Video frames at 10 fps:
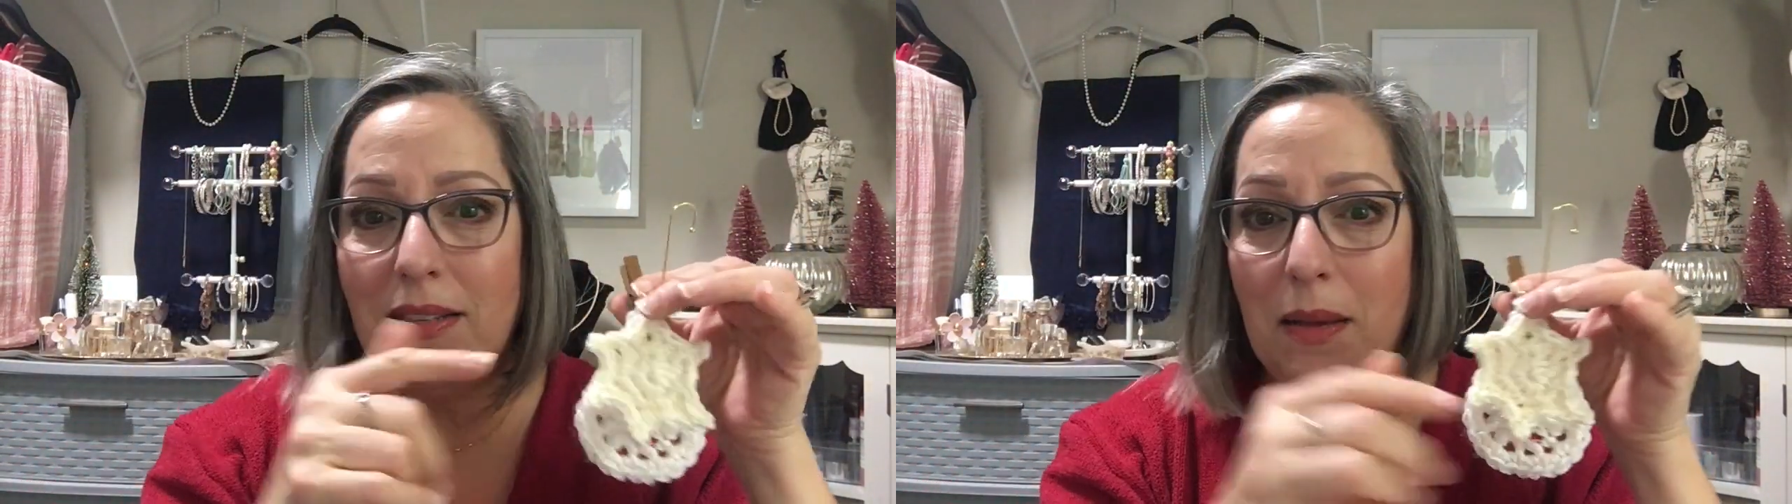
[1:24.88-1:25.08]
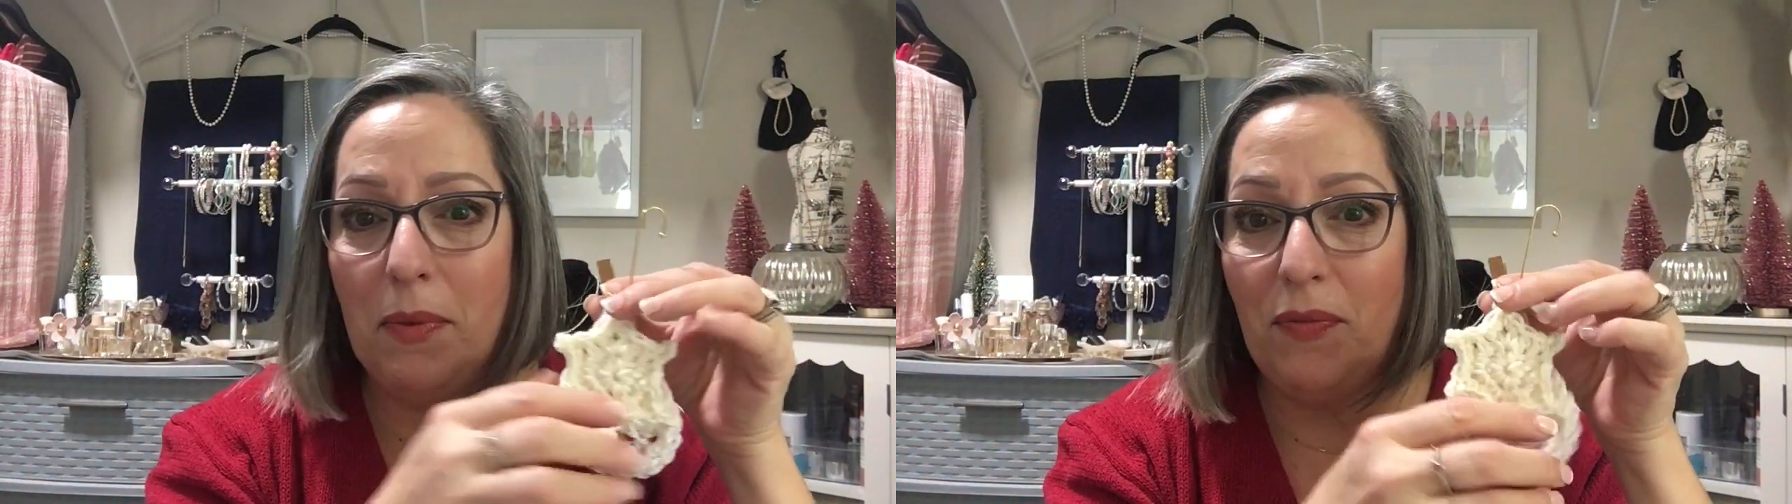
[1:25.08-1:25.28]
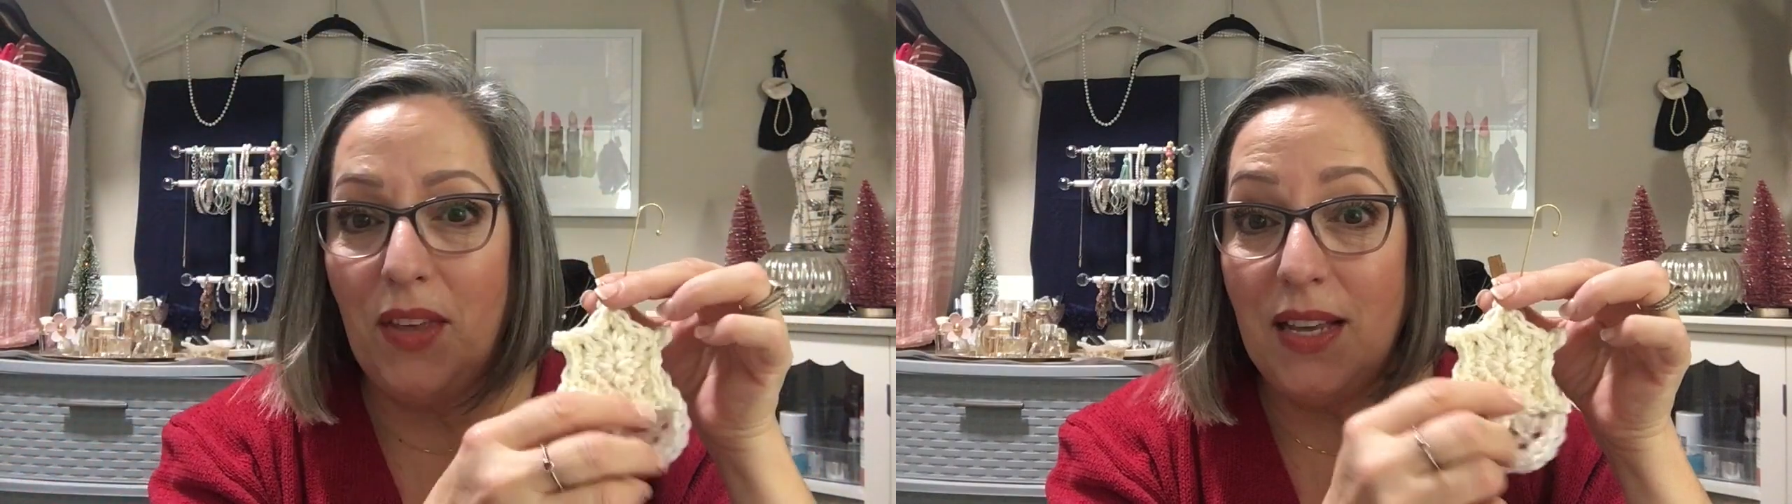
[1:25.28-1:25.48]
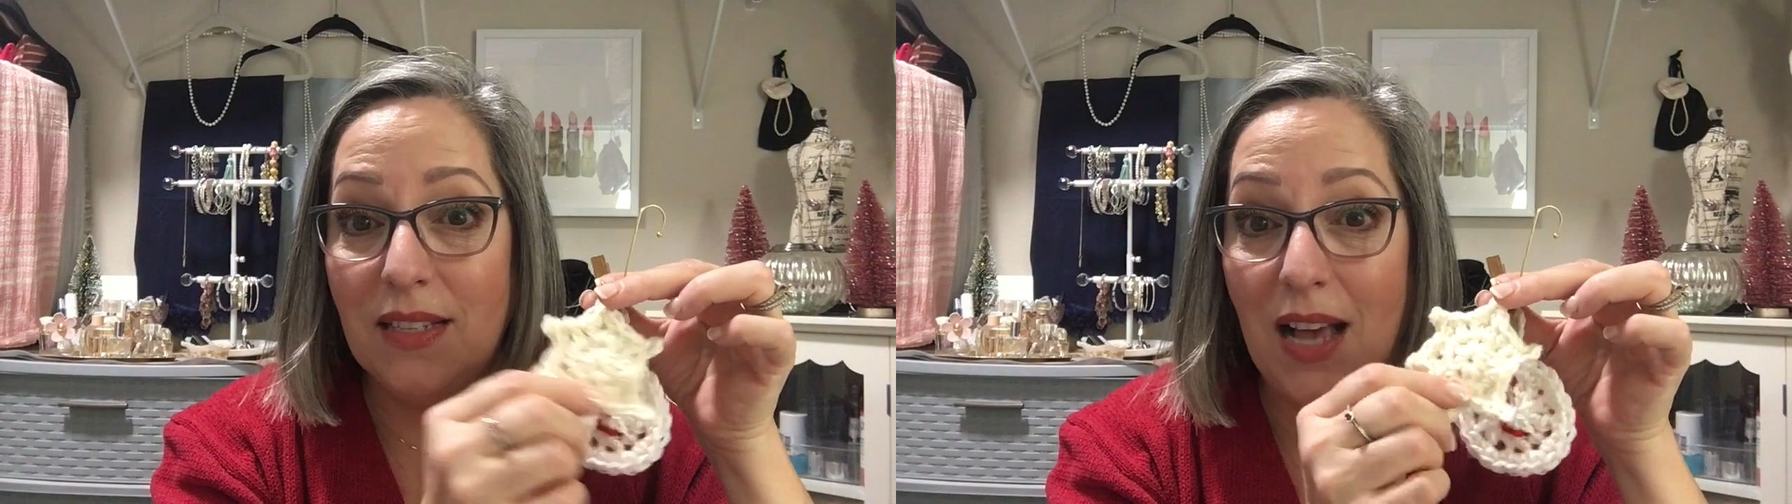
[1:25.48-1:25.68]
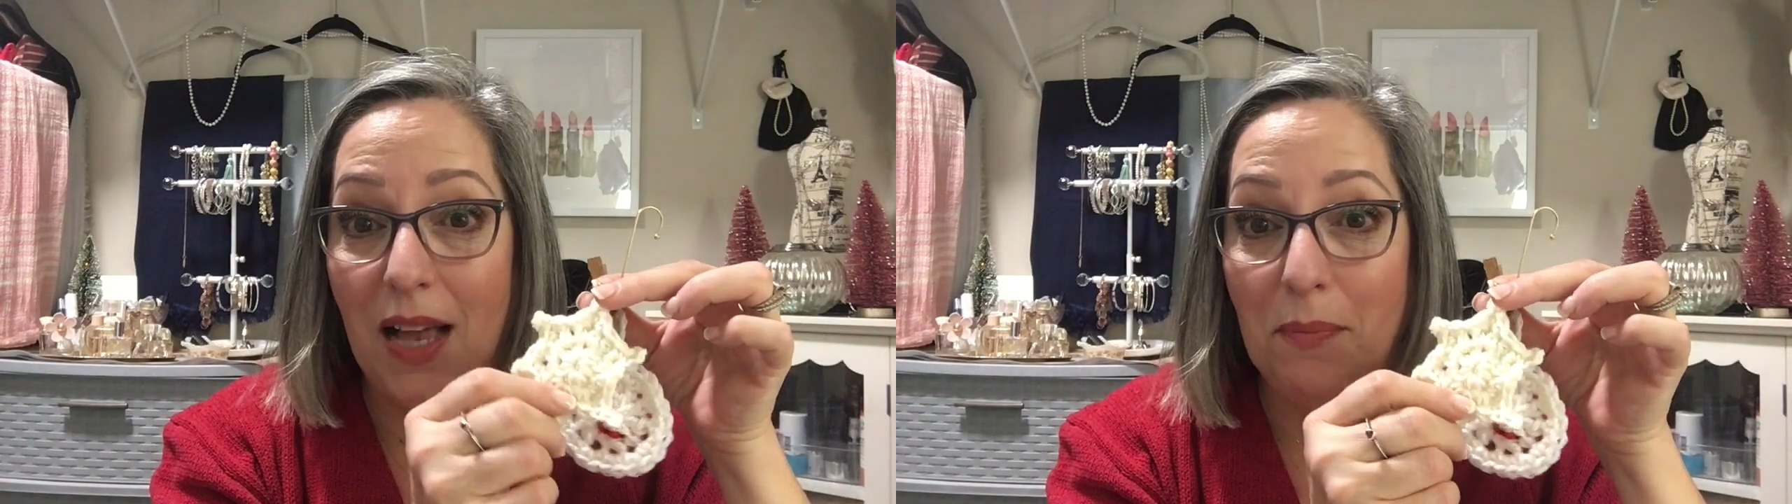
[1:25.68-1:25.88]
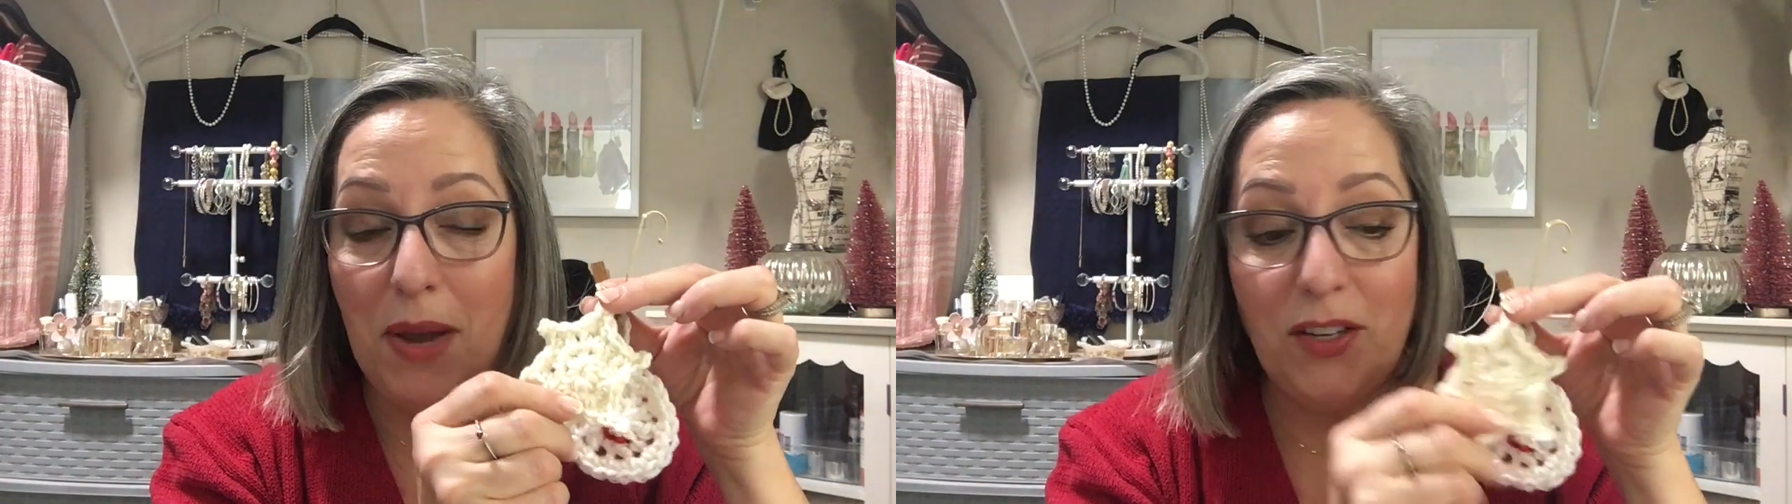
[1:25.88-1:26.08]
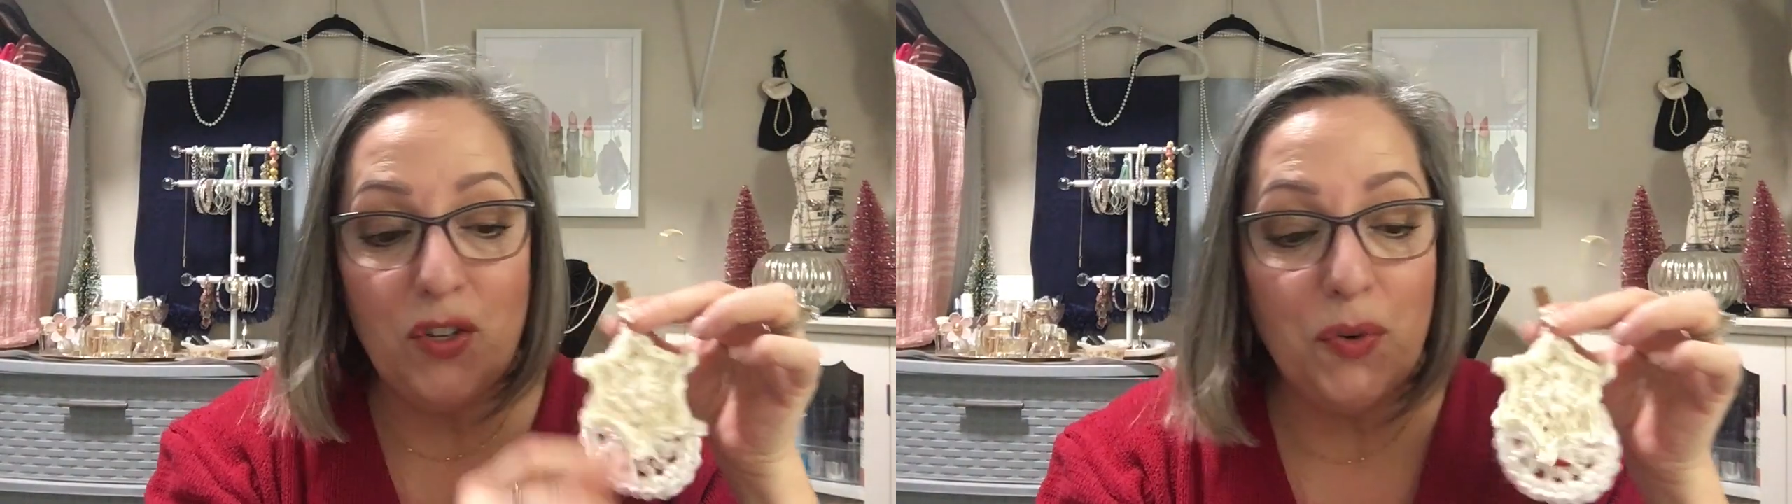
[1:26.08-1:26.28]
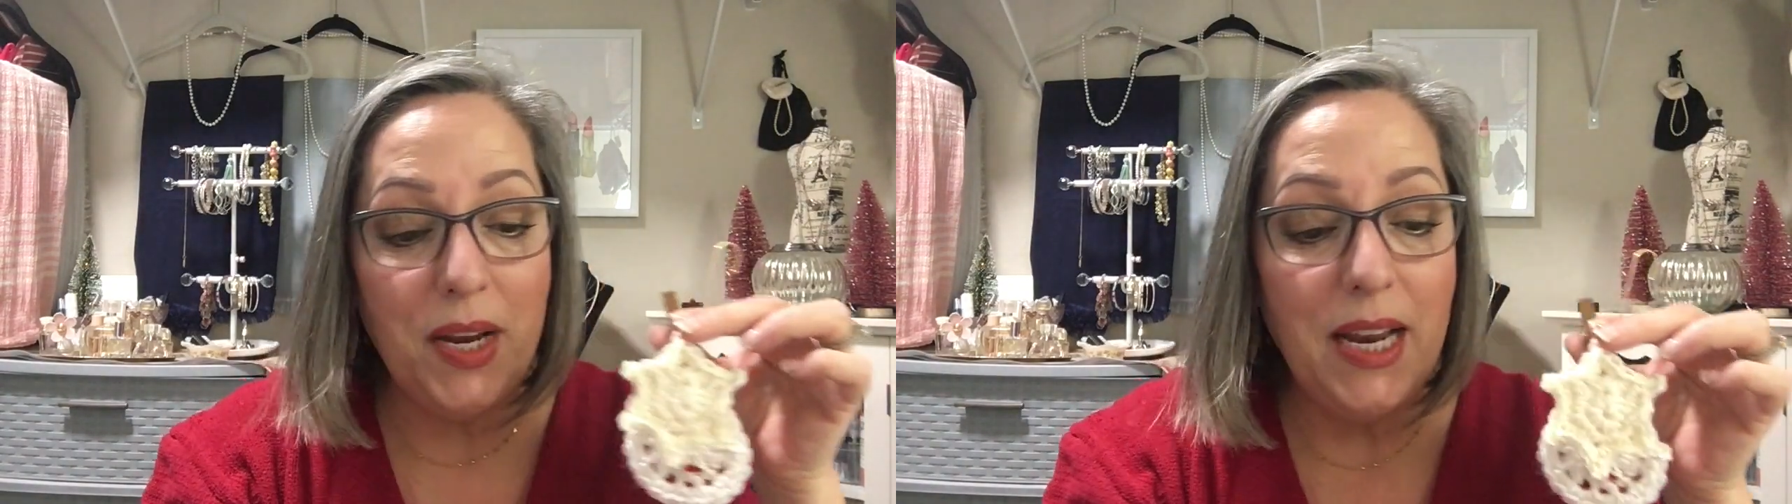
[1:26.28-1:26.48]
some of these on my
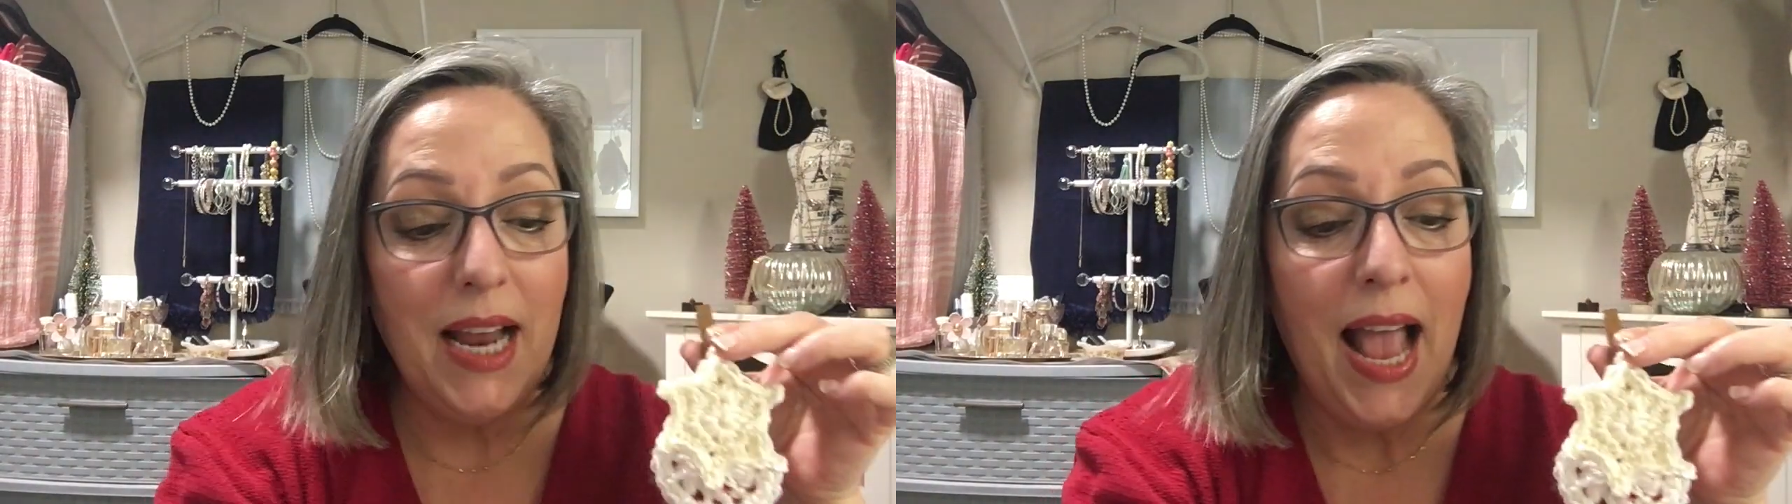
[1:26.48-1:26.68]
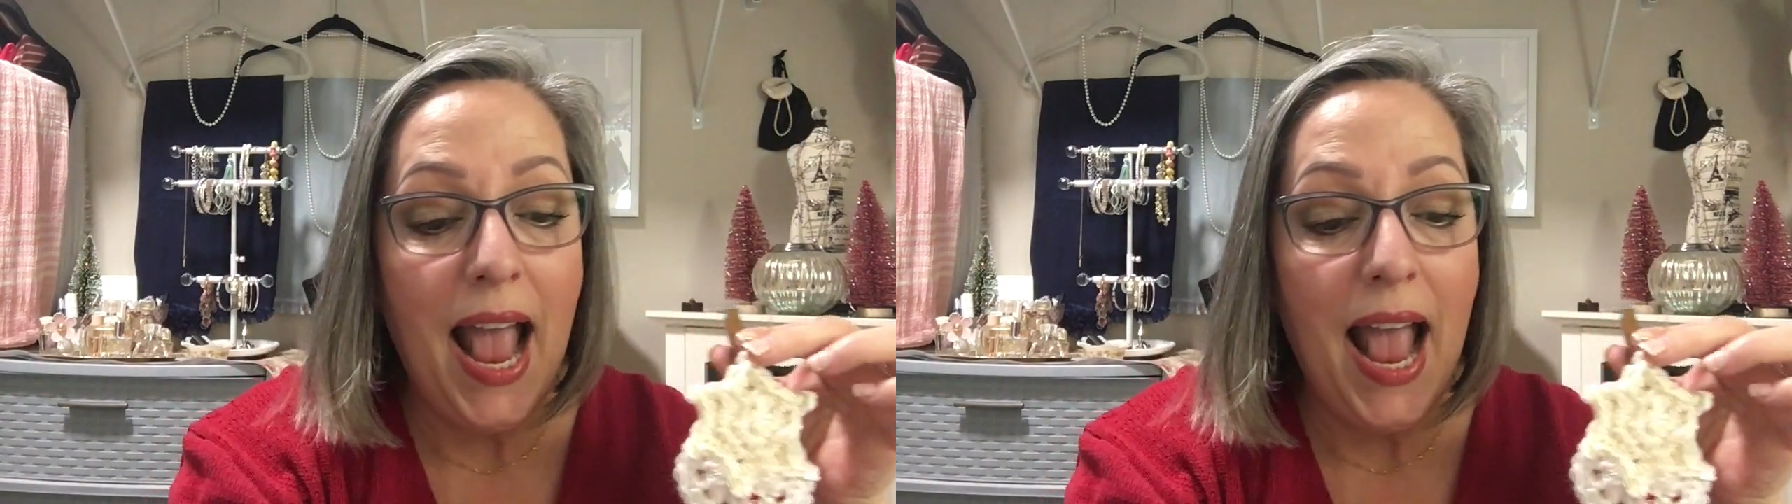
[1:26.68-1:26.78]
tree,